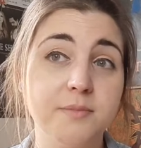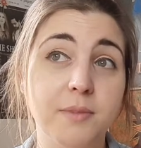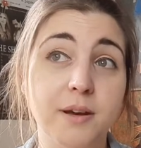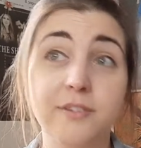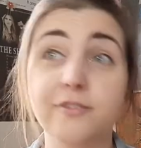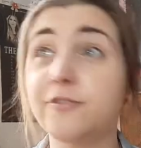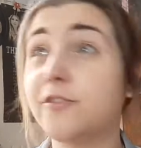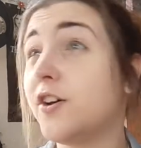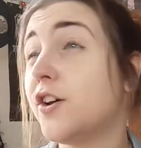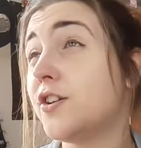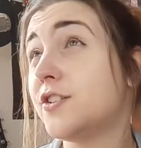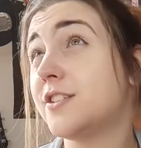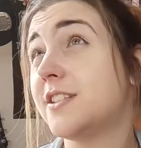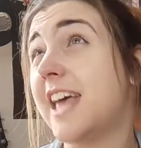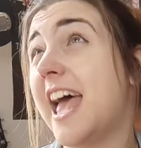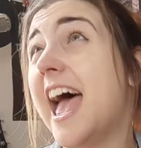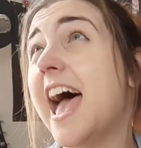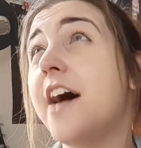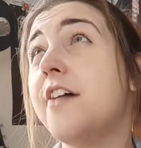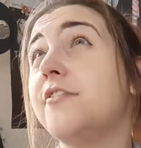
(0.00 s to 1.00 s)
My first
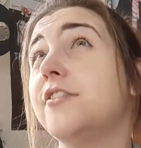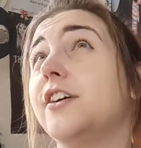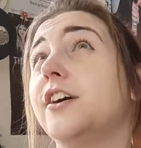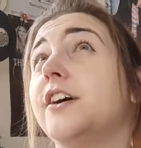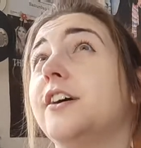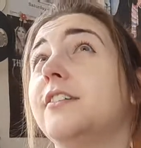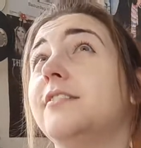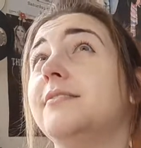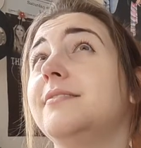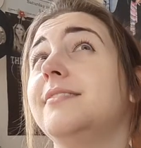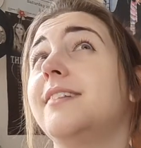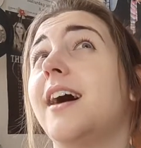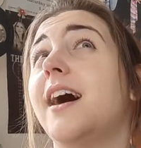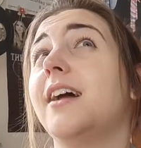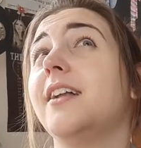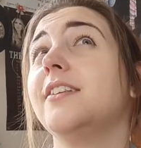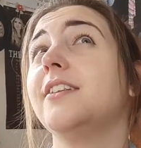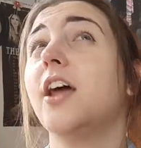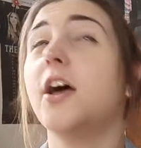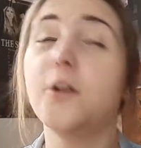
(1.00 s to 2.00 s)
ever
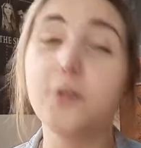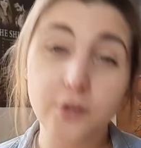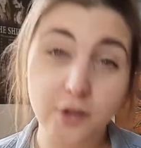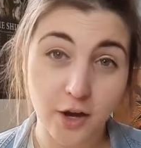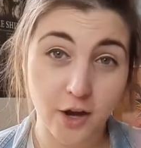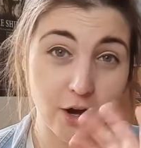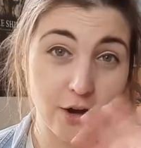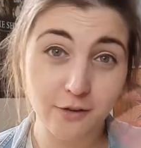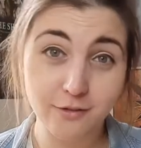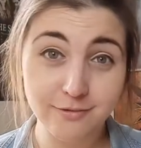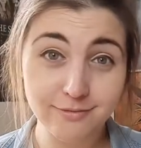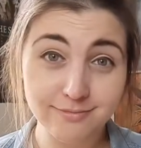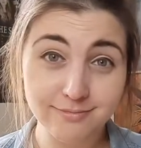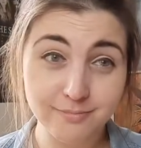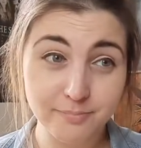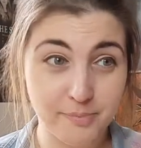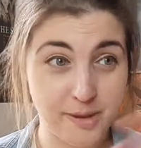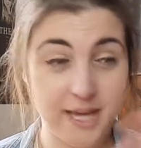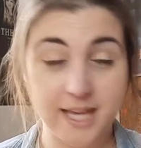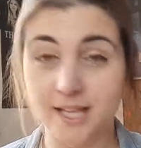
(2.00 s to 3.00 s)
logo,
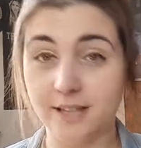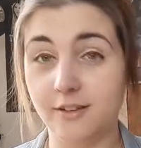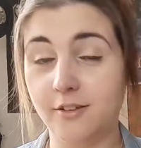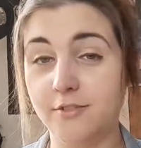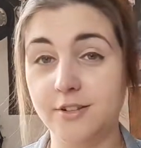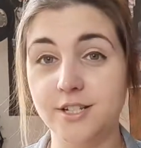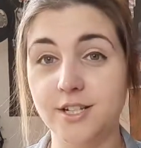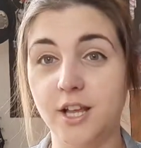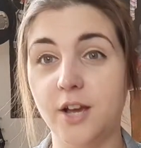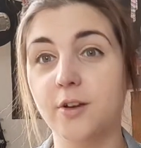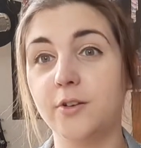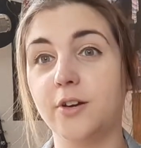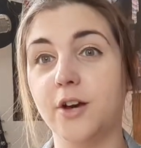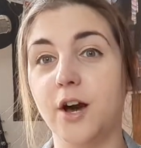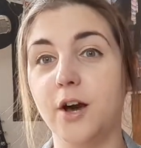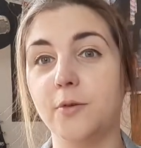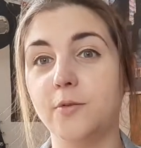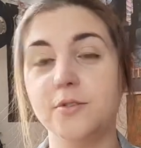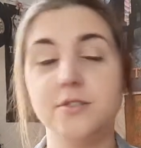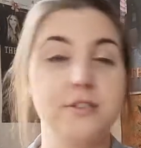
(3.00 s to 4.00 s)
Becky Lawrence
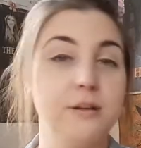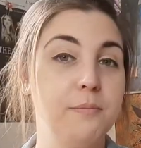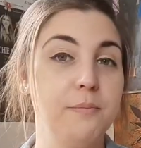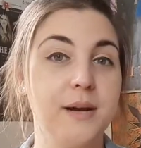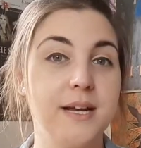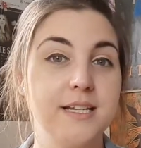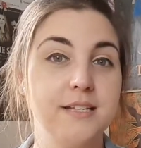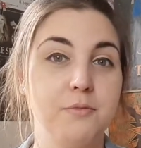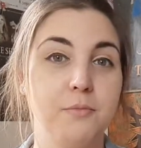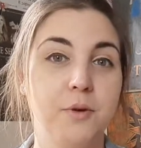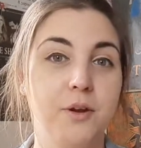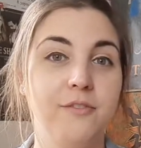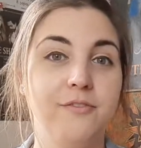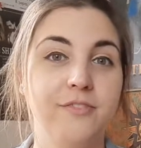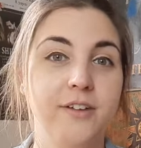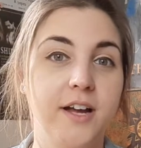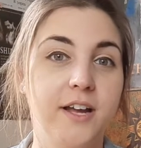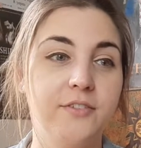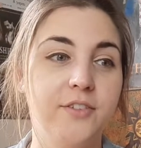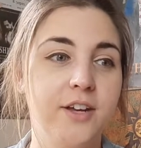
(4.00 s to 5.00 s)
logo, was done by someone on
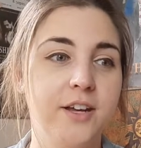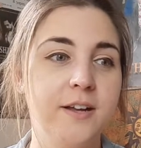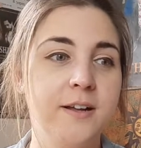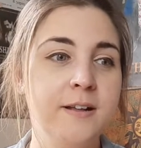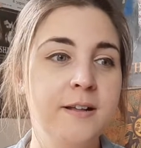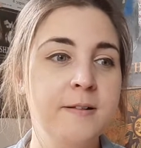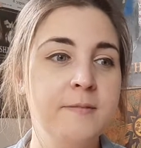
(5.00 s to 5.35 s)
Fiverr.